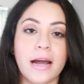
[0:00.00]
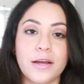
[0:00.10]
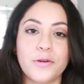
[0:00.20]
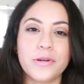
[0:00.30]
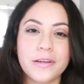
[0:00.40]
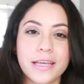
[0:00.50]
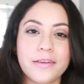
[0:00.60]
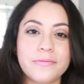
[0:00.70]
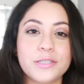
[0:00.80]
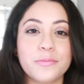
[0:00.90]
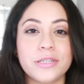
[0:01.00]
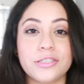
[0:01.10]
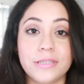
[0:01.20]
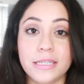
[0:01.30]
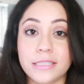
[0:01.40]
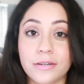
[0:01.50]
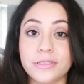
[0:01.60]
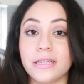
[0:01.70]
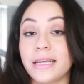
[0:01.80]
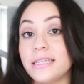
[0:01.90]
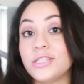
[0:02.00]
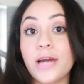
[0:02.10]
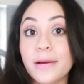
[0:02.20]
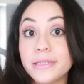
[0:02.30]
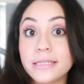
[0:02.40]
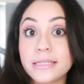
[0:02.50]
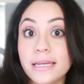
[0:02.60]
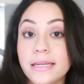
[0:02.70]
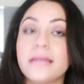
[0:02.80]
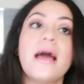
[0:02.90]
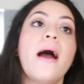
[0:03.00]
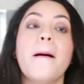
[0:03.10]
I don't want to give too much details in case you haven't seen it,